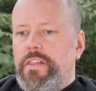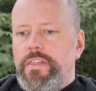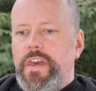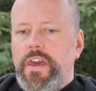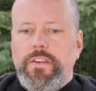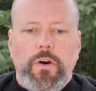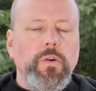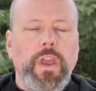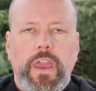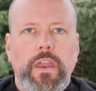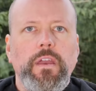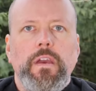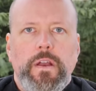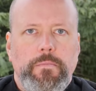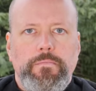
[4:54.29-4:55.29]
that,
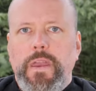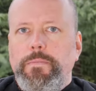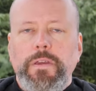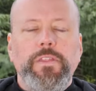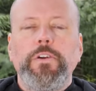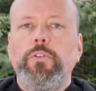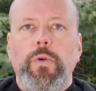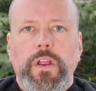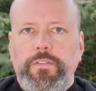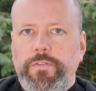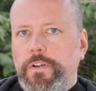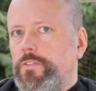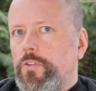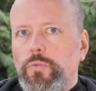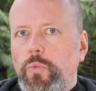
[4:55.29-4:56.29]
okay, maybe the Great
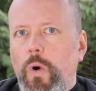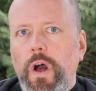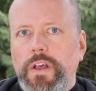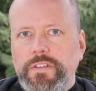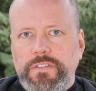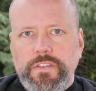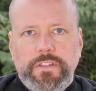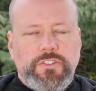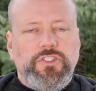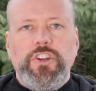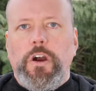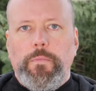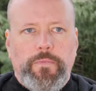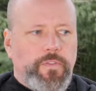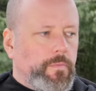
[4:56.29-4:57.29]
Filter was this
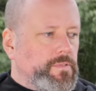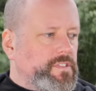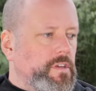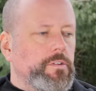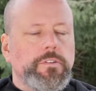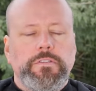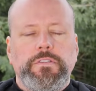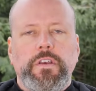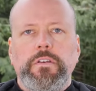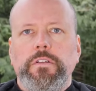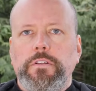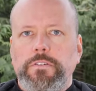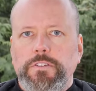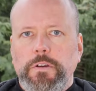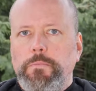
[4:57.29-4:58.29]
jump from single
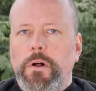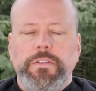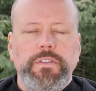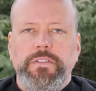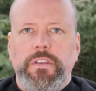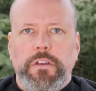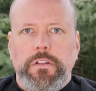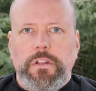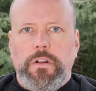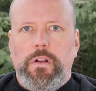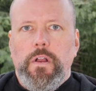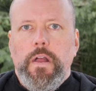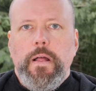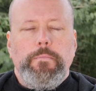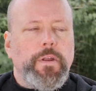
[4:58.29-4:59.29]
cellular to multicellular.
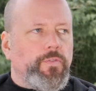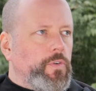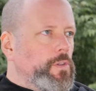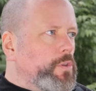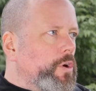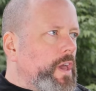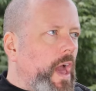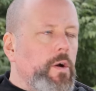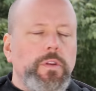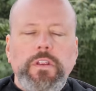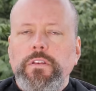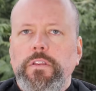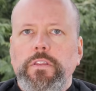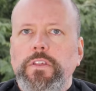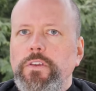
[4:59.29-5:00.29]
But if we look out
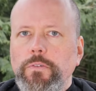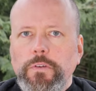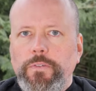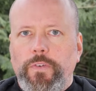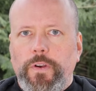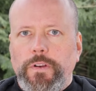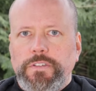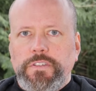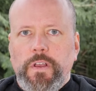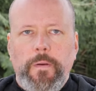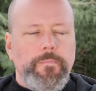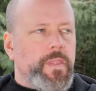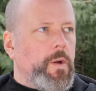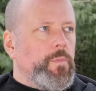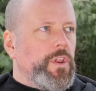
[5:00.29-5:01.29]
into the universe
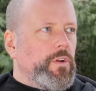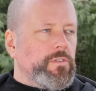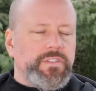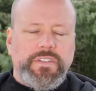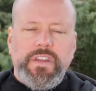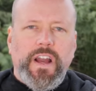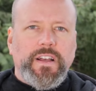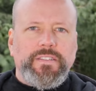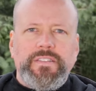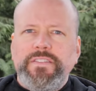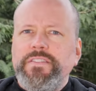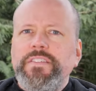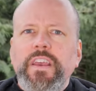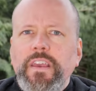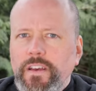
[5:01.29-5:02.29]
and we don't see a
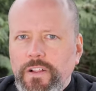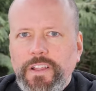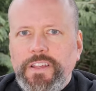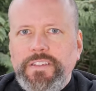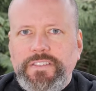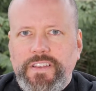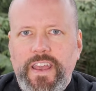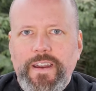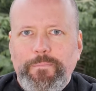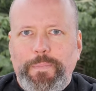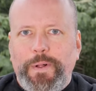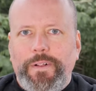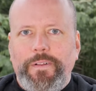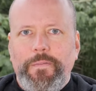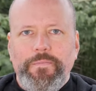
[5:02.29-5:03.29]
single
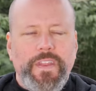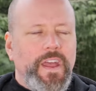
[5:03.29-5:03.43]
example